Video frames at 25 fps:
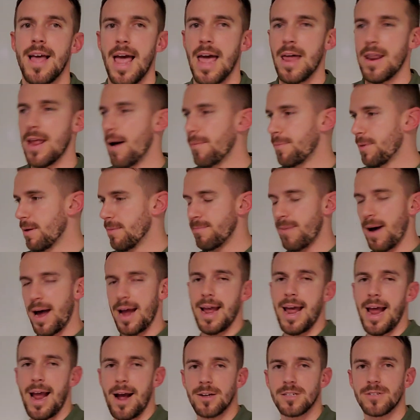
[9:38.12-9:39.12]
and helped him buy
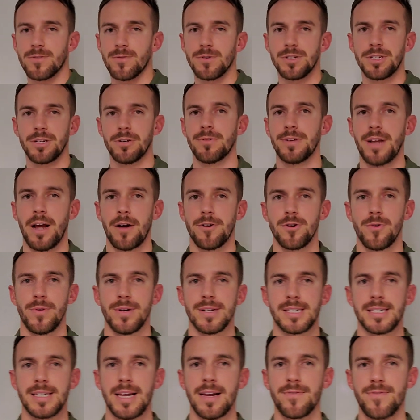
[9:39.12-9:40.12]
a house for zero down
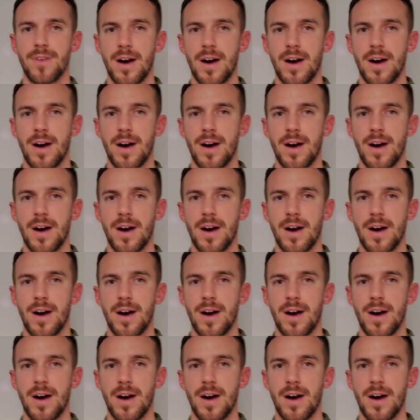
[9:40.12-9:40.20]
USDA